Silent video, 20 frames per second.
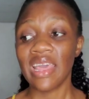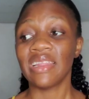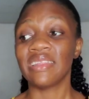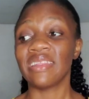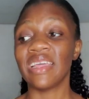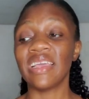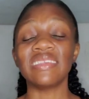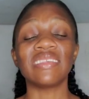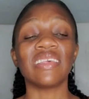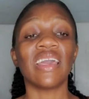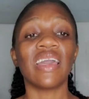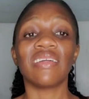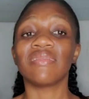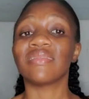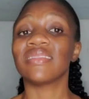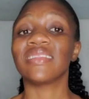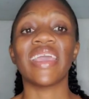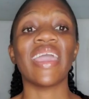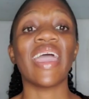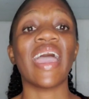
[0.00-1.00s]
things
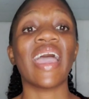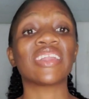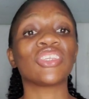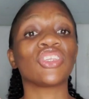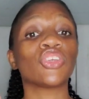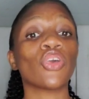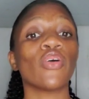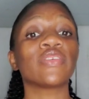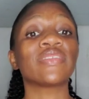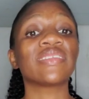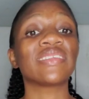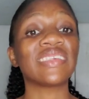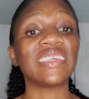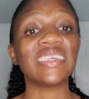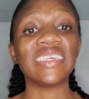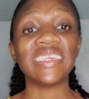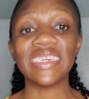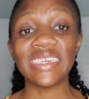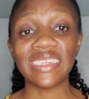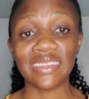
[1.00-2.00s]
they are just
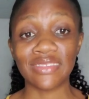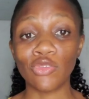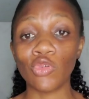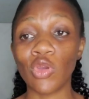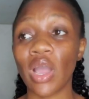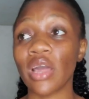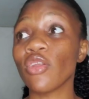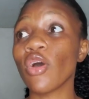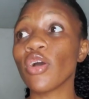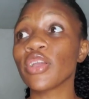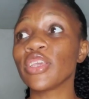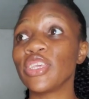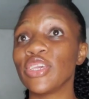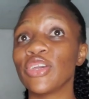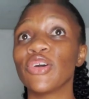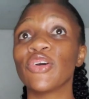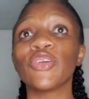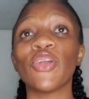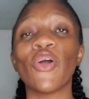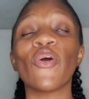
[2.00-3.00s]
kids you cannot
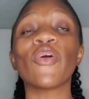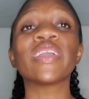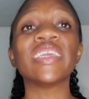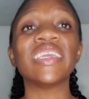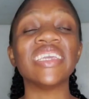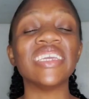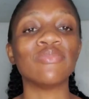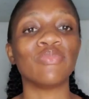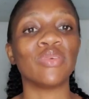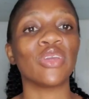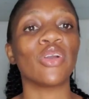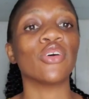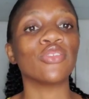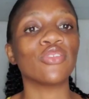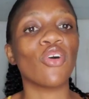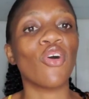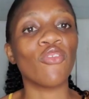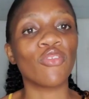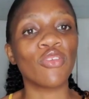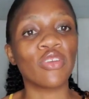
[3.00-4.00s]
kill your kid because
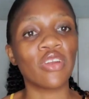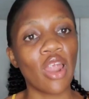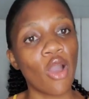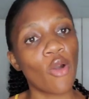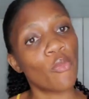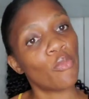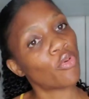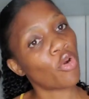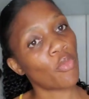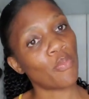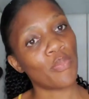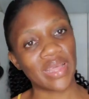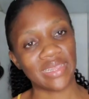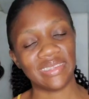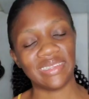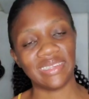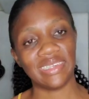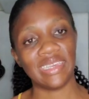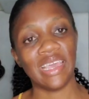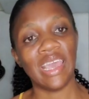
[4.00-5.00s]
of ground
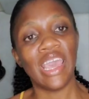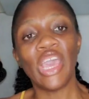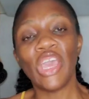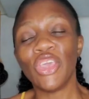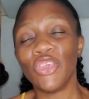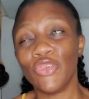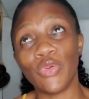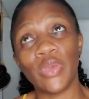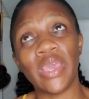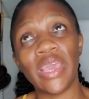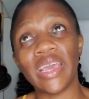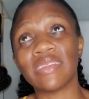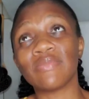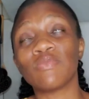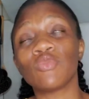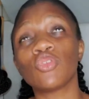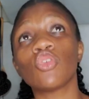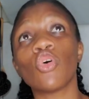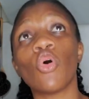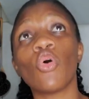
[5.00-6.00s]
property you
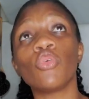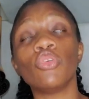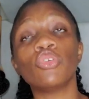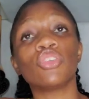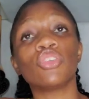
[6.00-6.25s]
get so you